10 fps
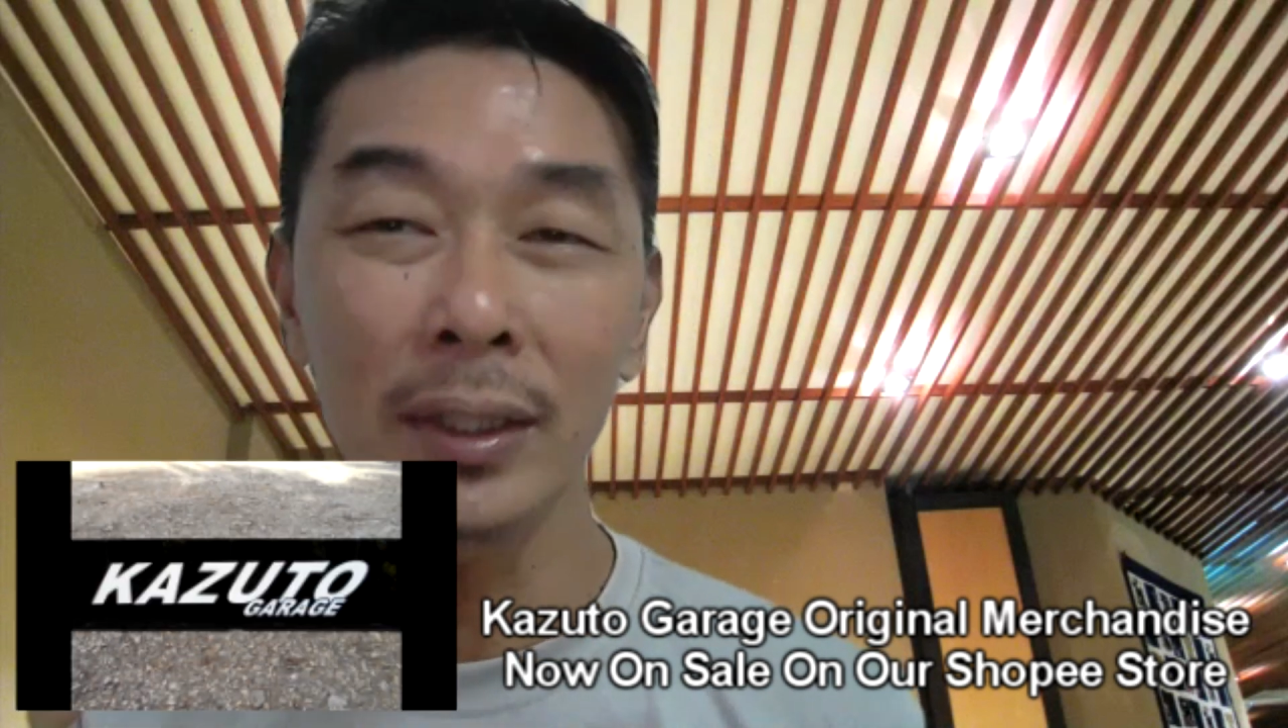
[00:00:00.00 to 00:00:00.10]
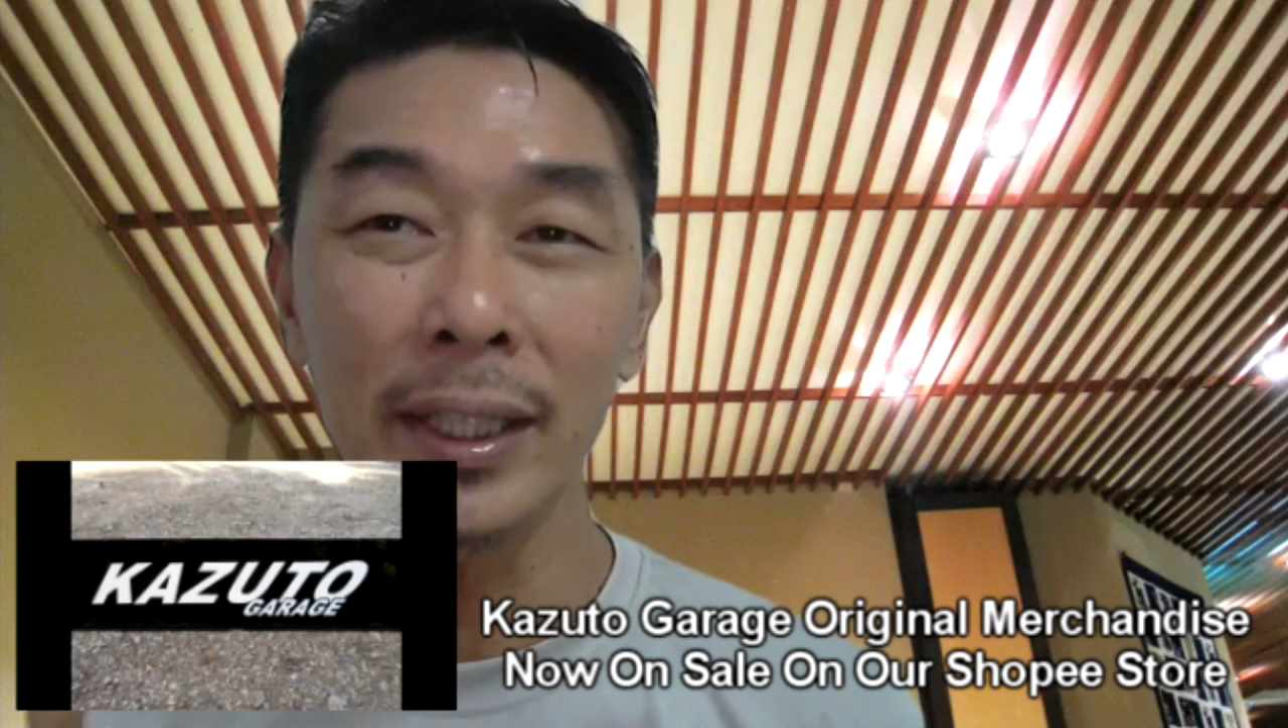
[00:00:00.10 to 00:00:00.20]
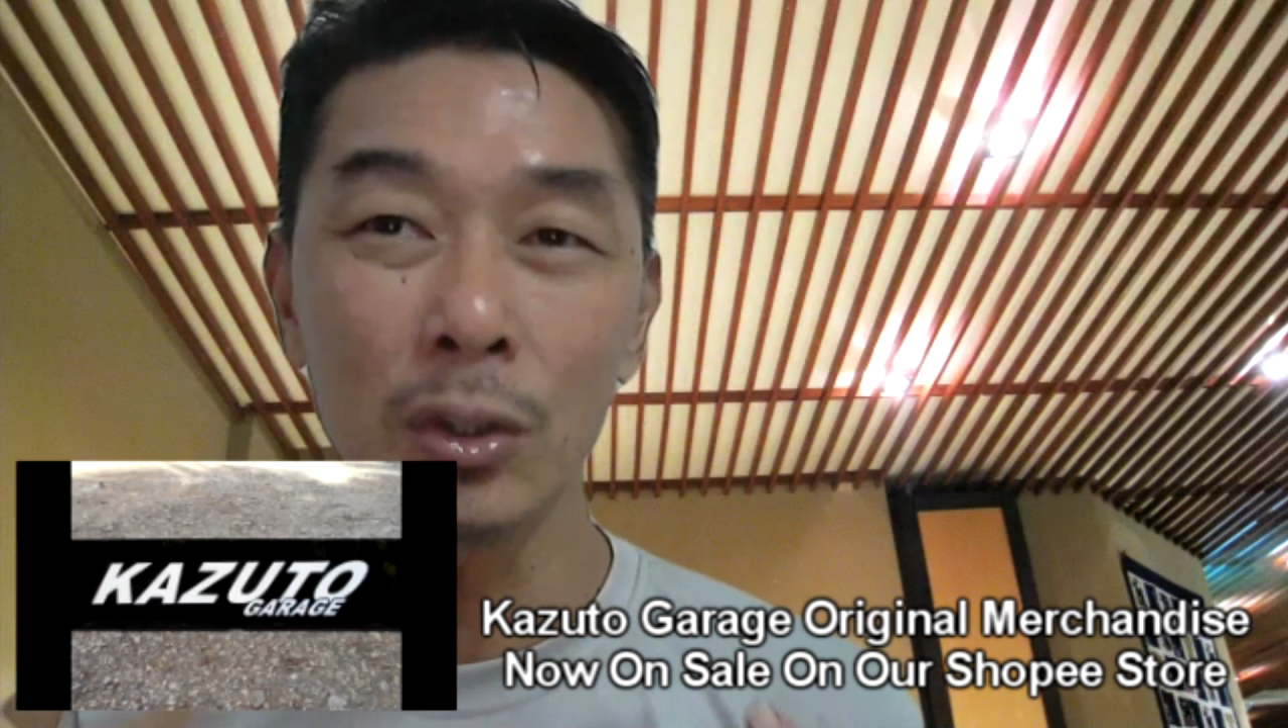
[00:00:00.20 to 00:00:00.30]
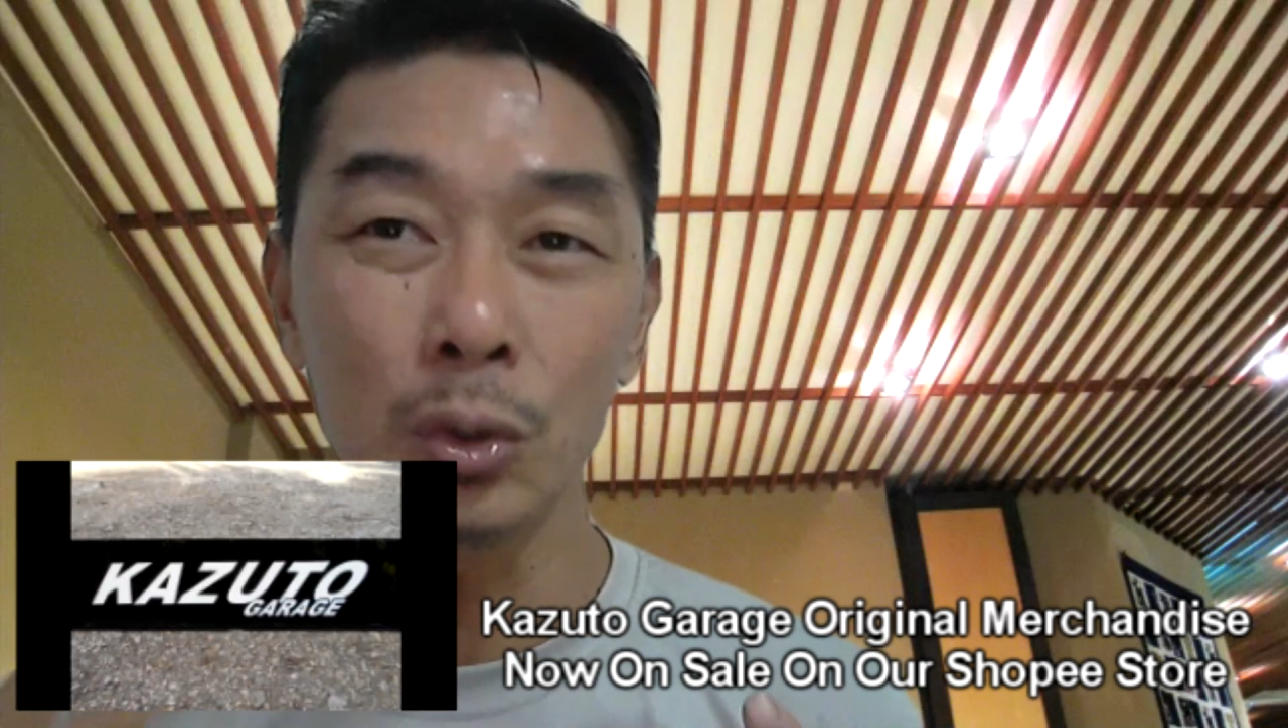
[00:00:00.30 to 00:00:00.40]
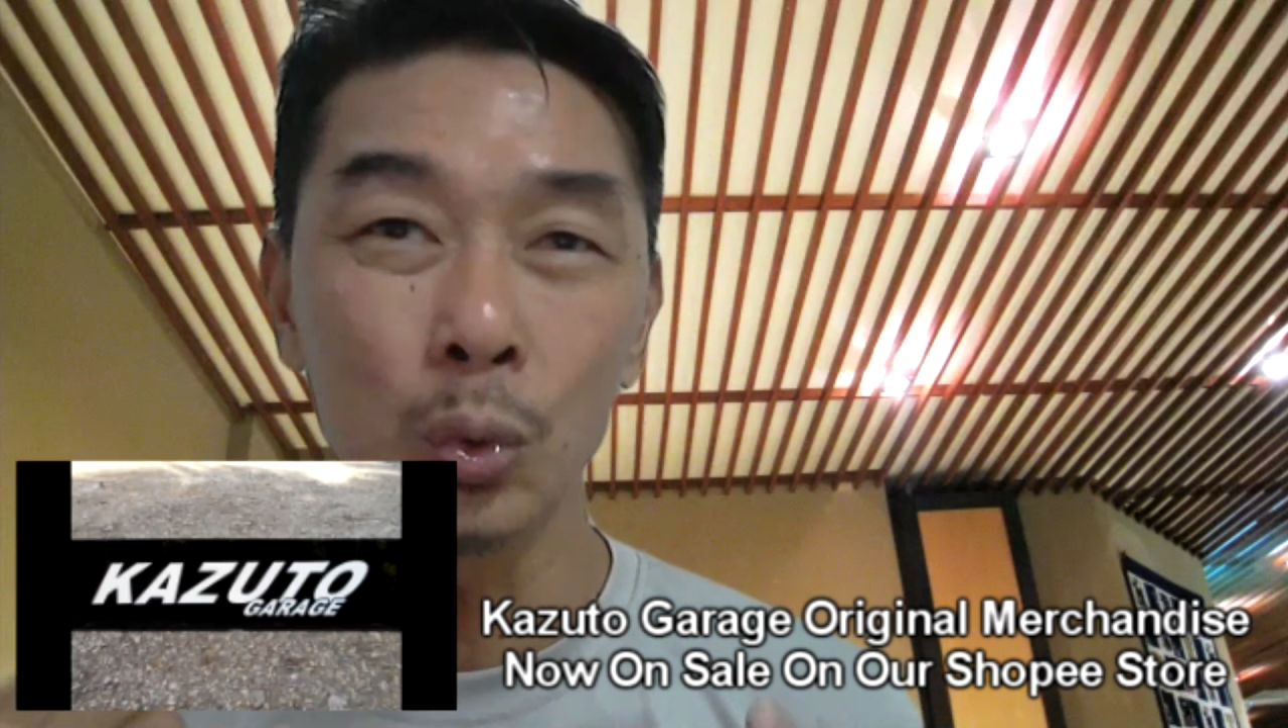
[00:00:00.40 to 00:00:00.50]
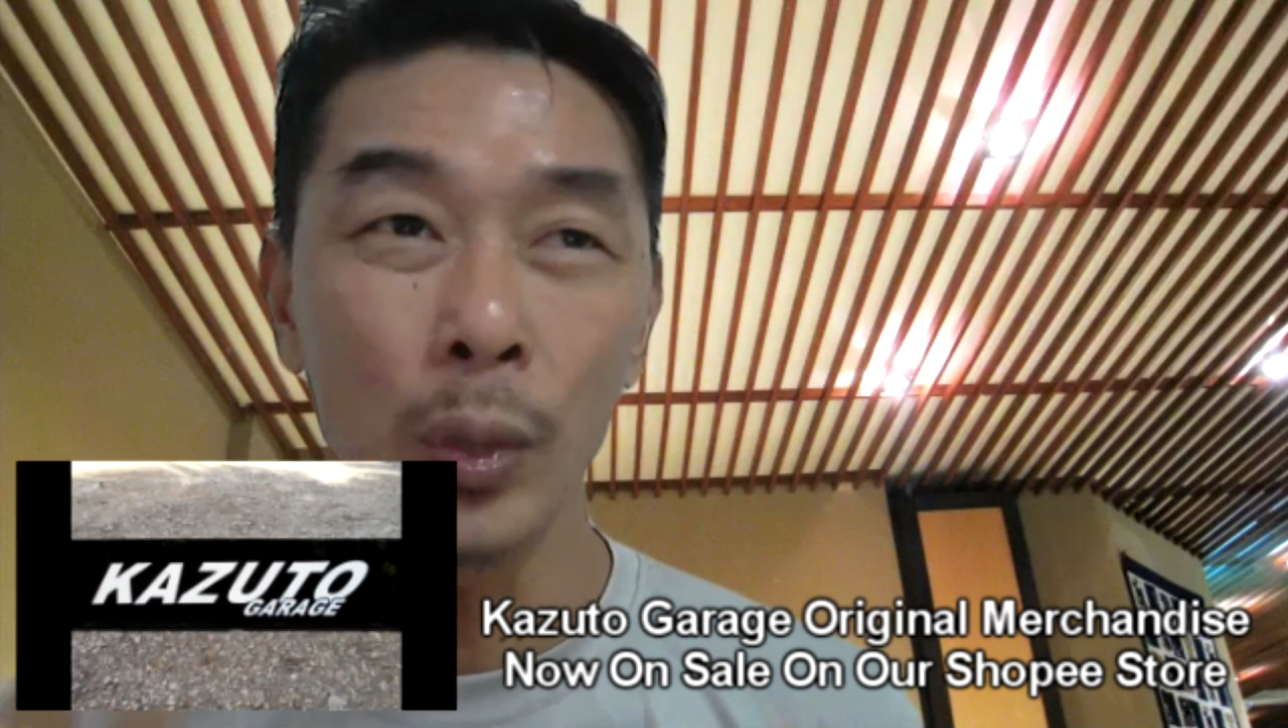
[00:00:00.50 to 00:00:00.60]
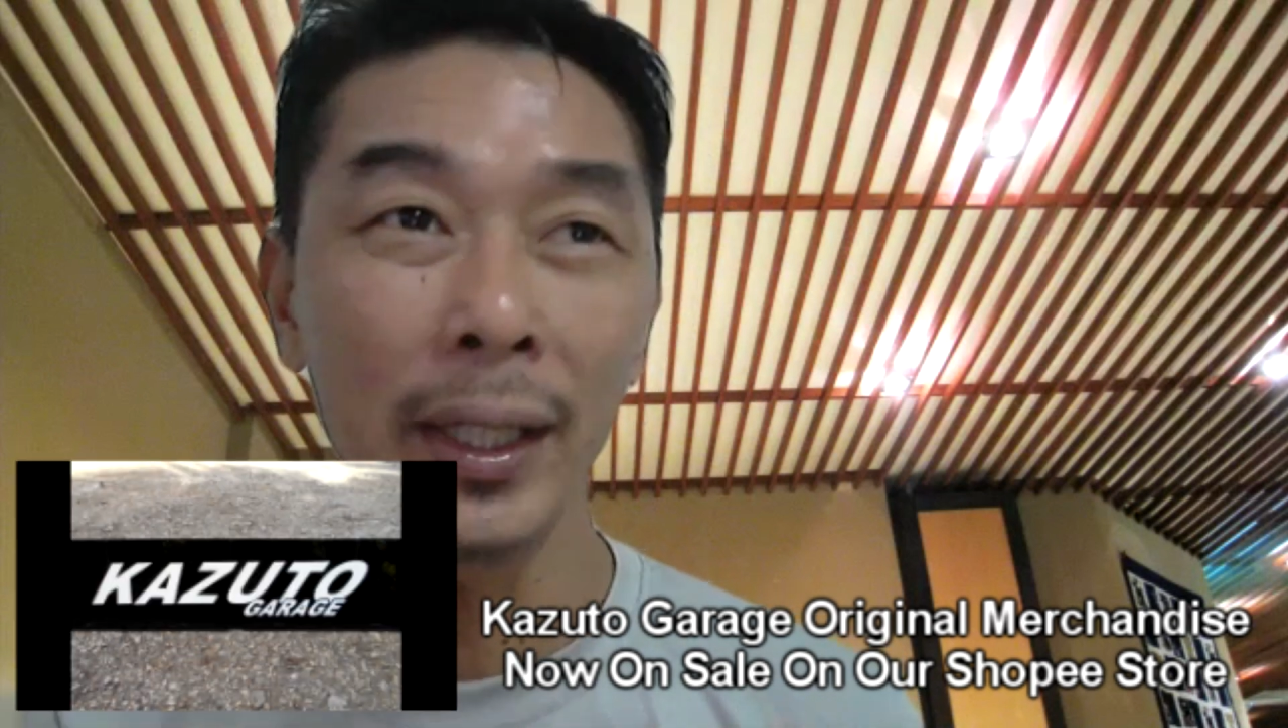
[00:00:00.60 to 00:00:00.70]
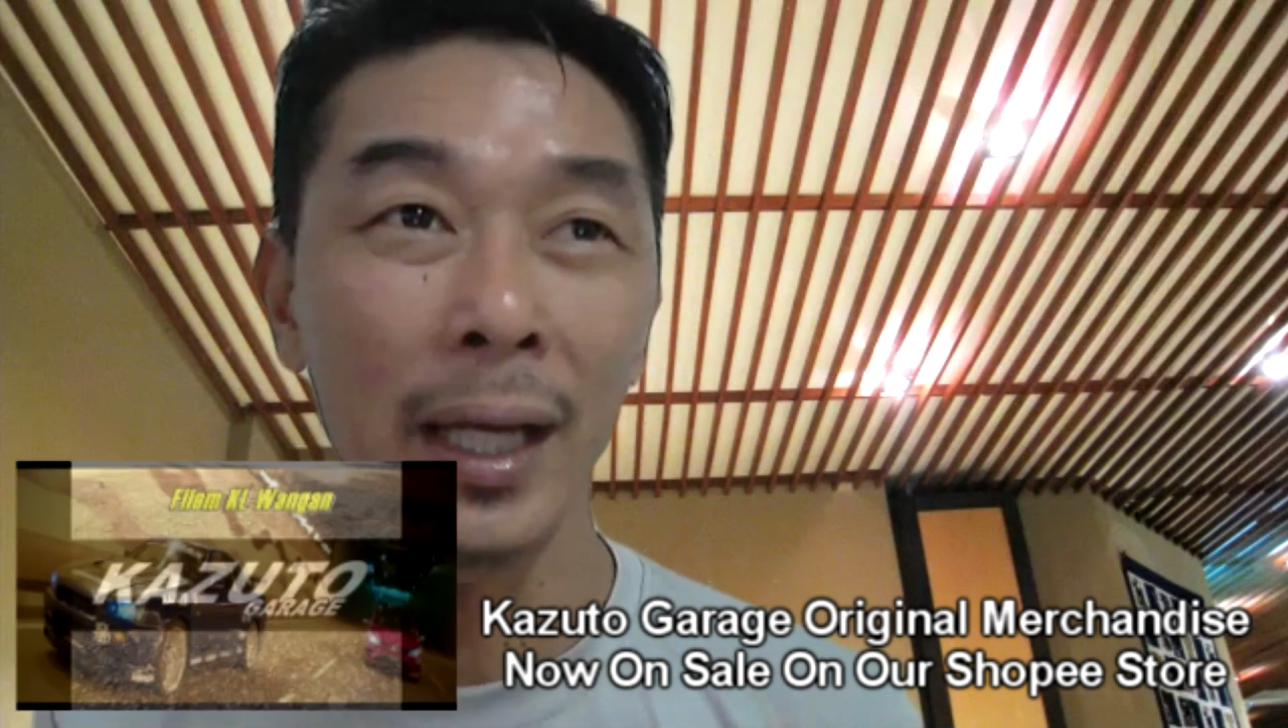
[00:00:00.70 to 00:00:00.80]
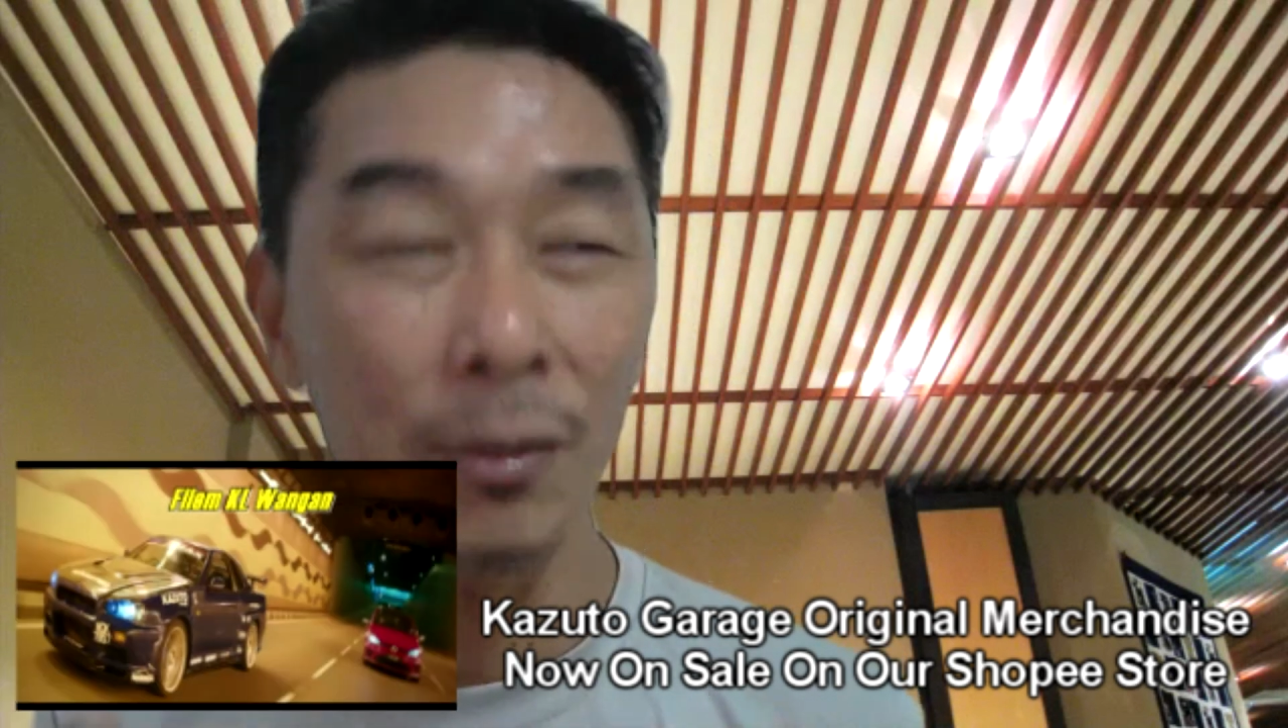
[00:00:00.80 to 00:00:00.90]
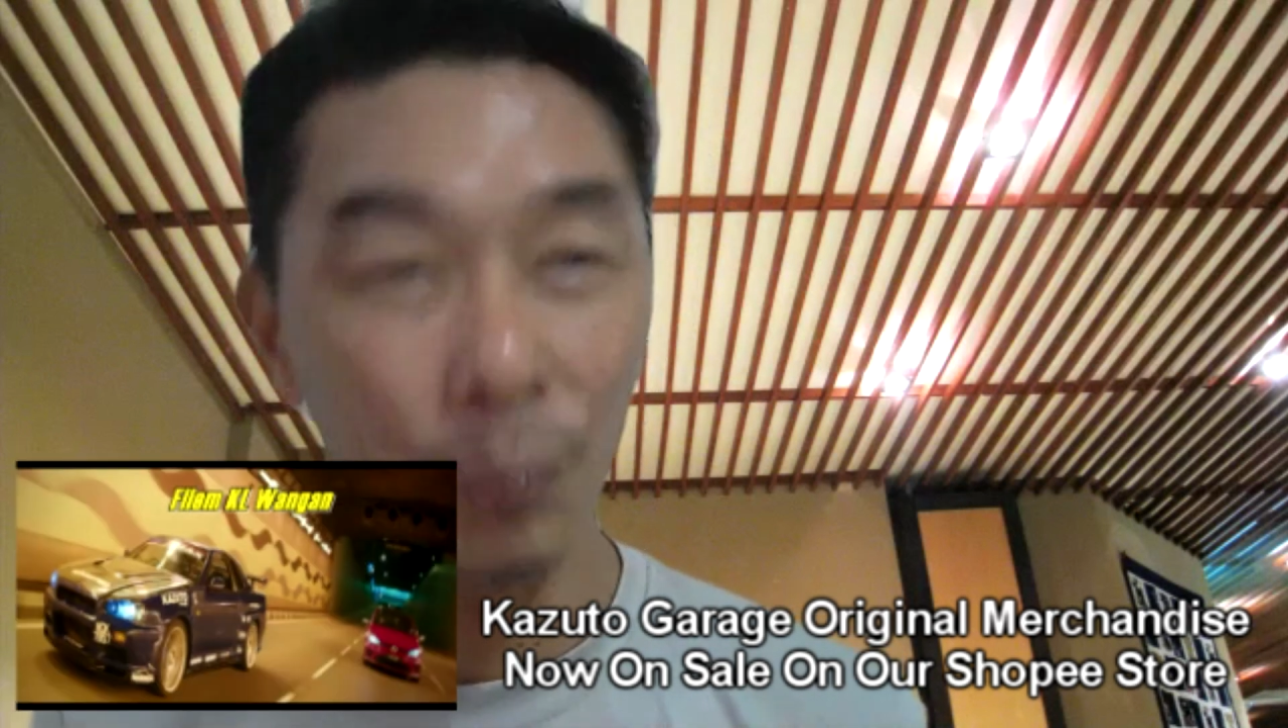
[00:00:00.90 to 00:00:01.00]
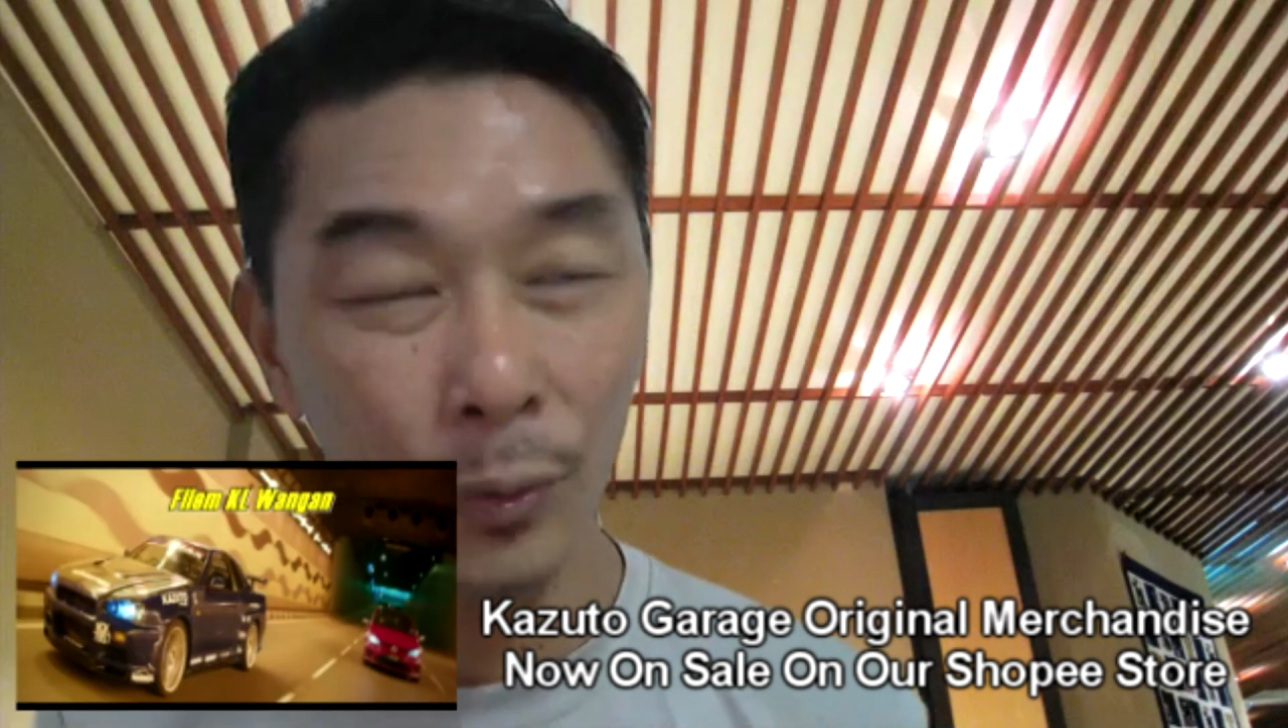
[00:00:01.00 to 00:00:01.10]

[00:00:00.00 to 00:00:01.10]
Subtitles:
take 2.5